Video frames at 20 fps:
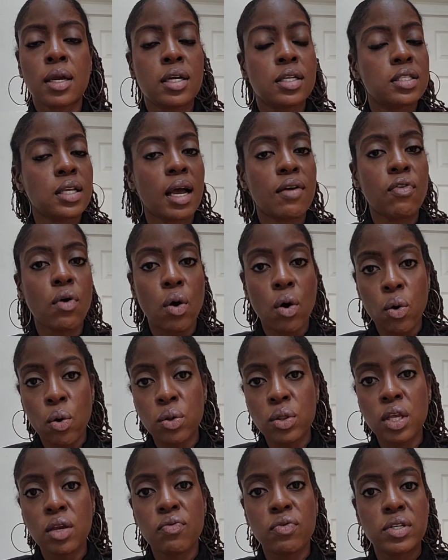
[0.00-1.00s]
because I've
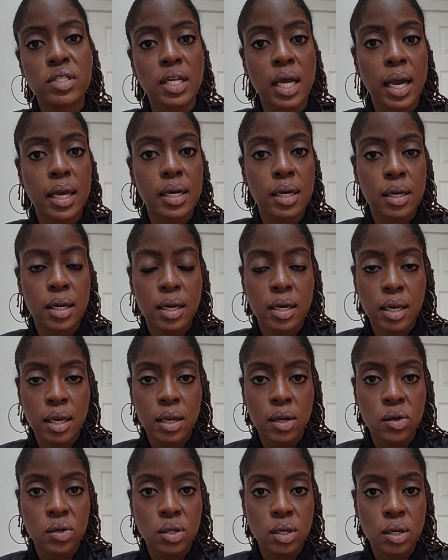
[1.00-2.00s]
only resided in
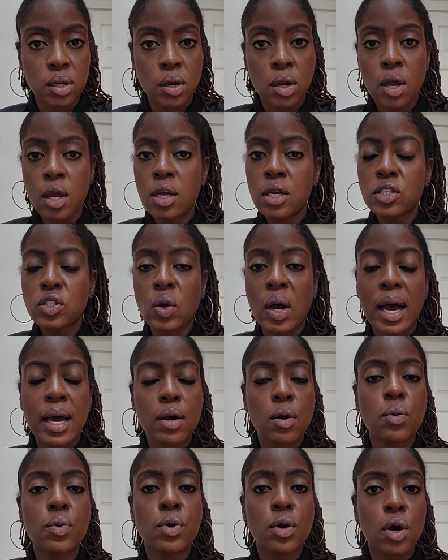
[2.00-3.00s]
England. So I
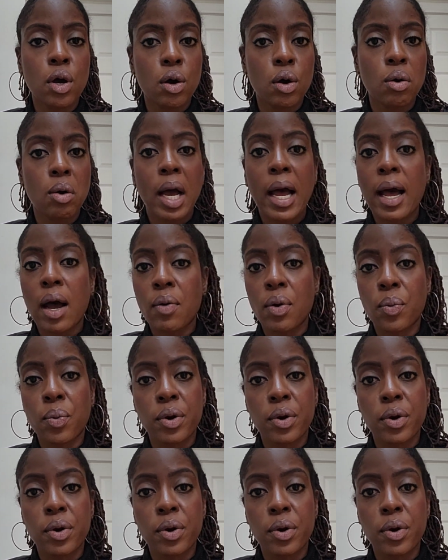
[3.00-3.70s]
don't know how it